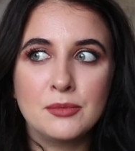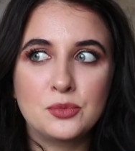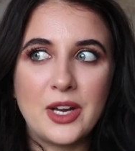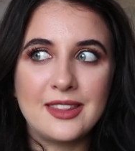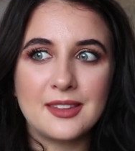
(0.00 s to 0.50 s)

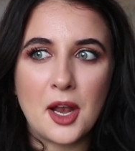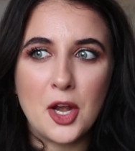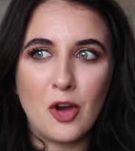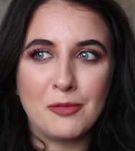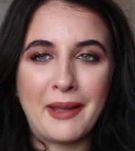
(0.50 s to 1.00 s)
With a
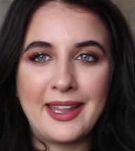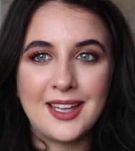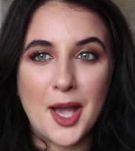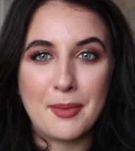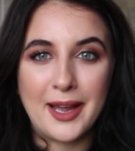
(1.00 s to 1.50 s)
lot of
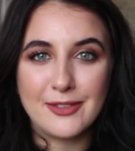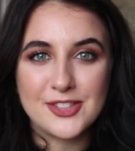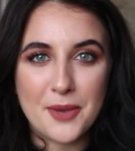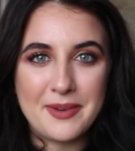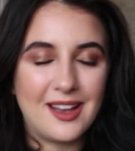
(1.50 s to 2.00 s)
makeup, I have
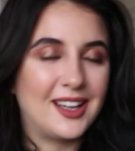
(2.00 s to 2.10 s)
so many